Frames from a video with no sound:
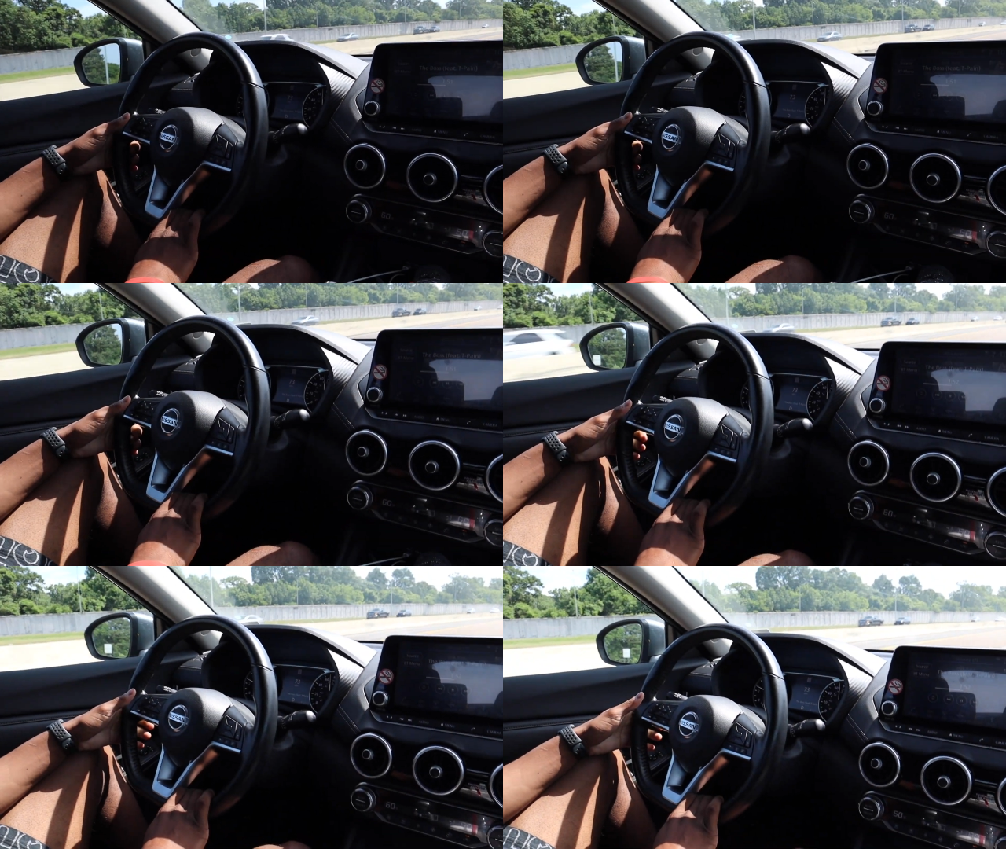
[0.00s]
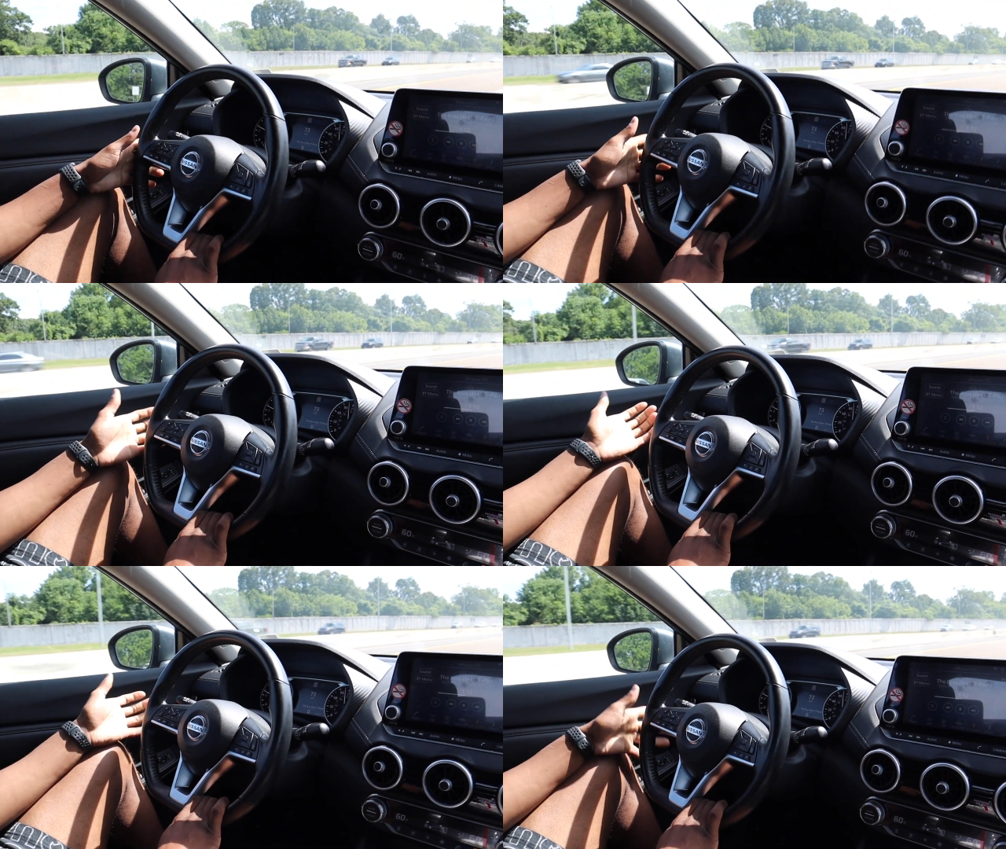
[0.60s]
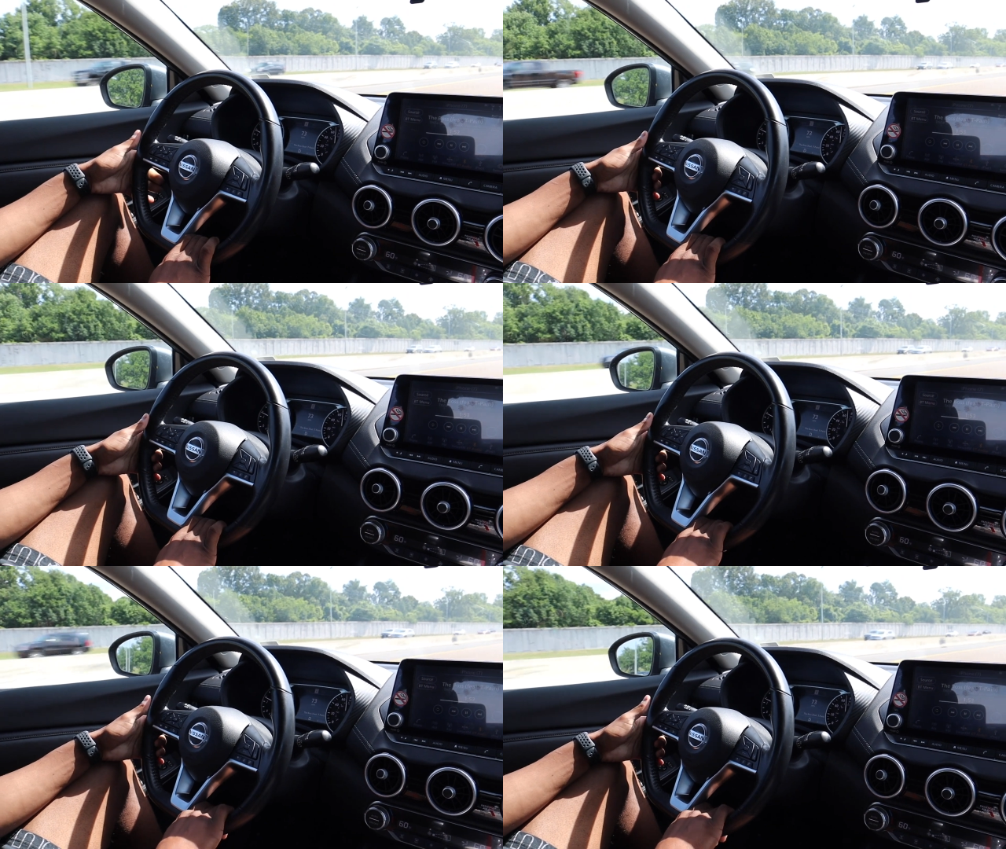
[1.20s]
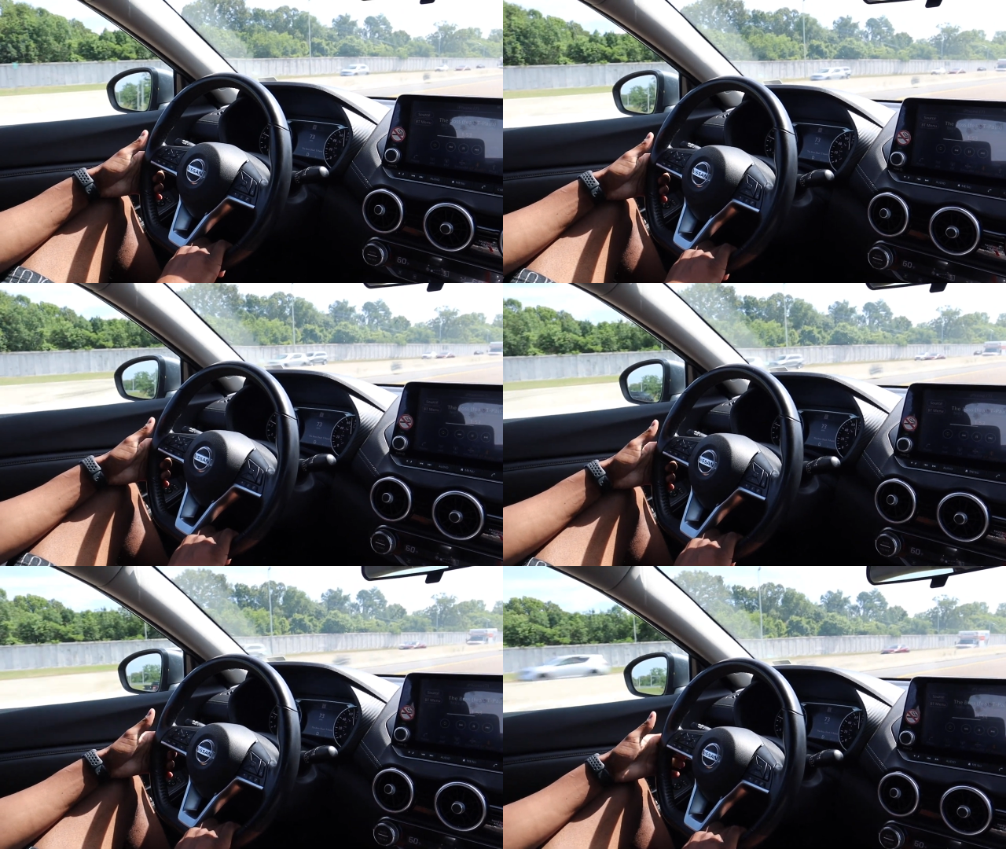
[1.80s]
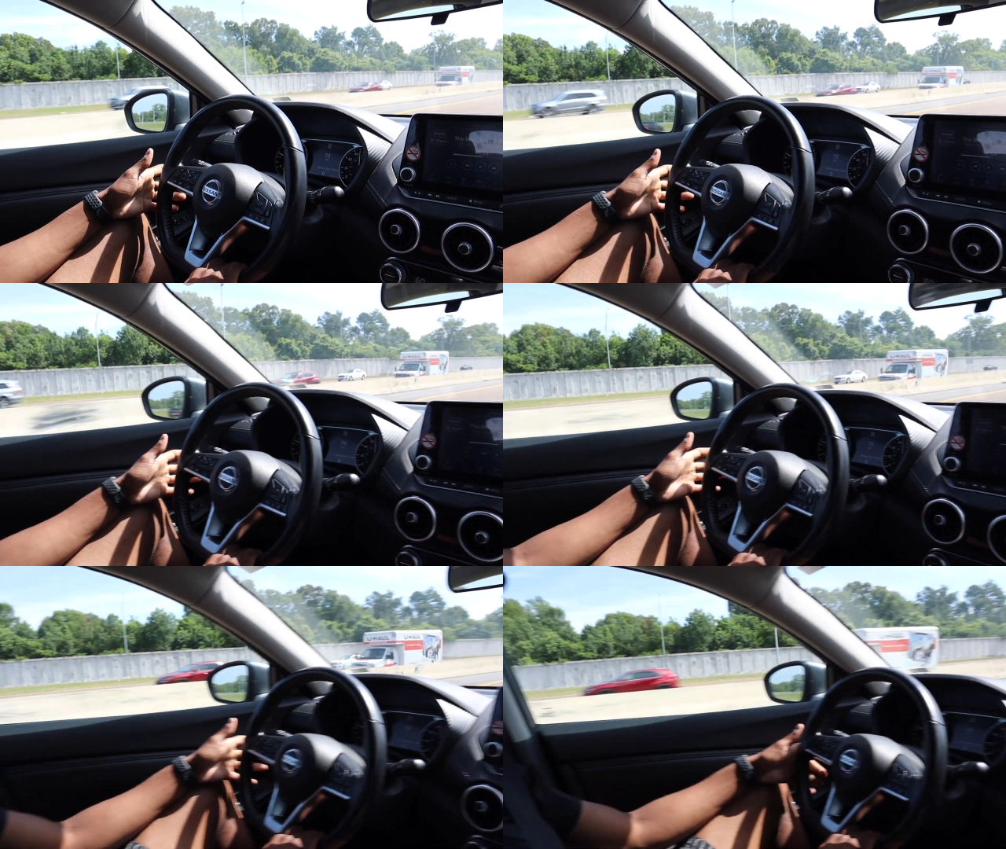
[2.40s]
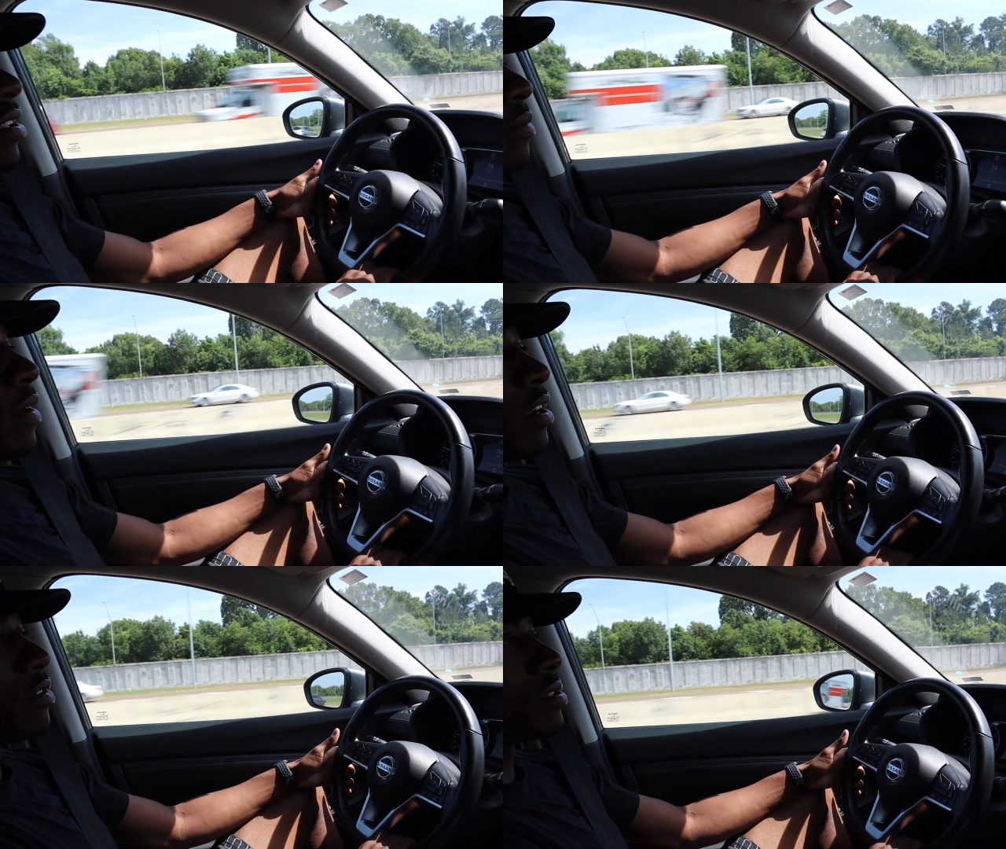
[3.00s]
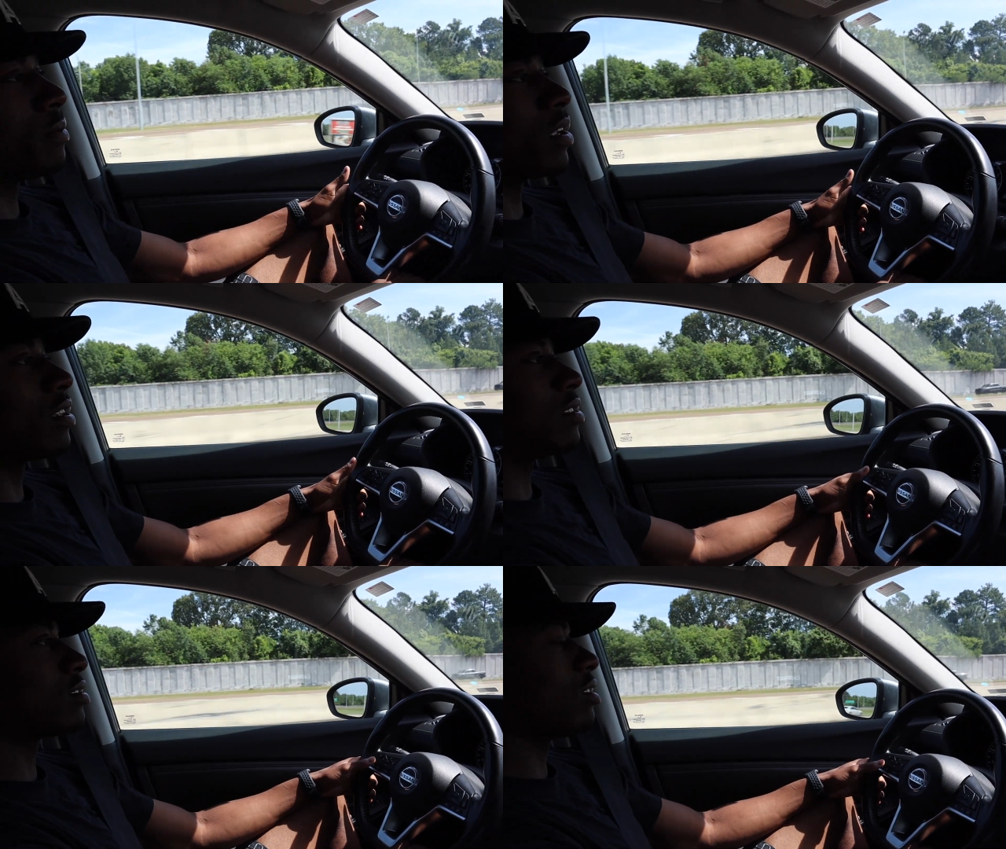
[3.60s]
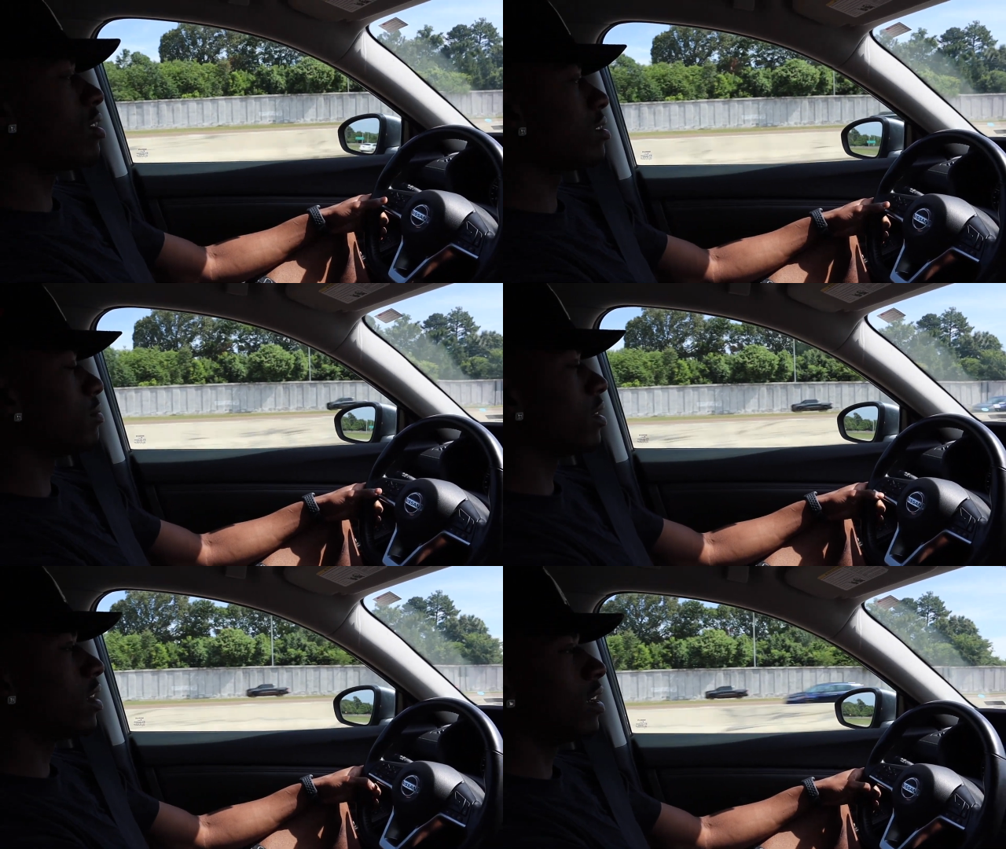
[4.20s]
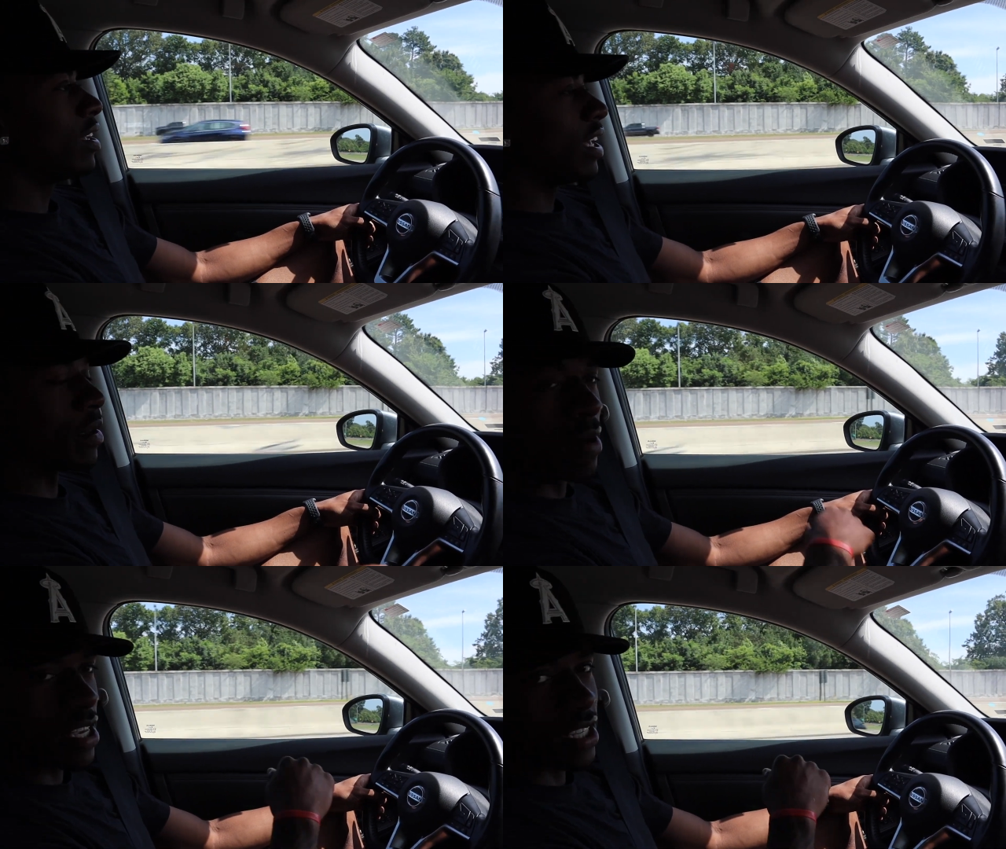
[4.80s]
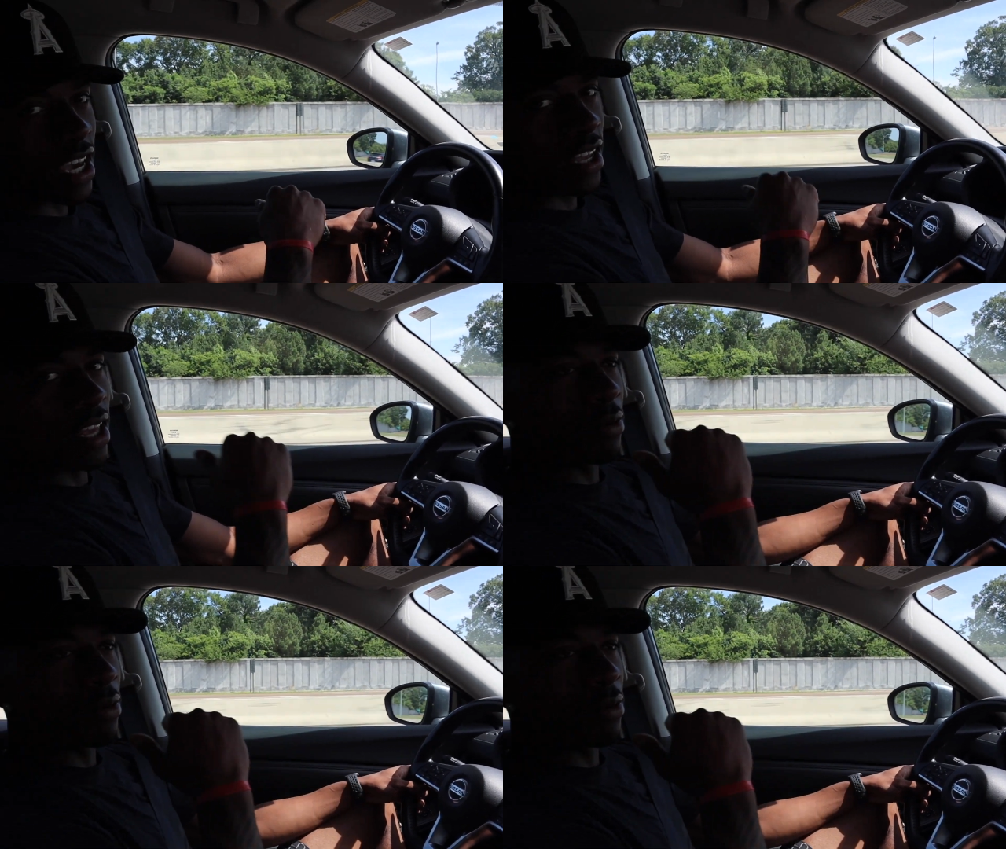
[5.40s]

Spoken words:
[unreadable: no face in view]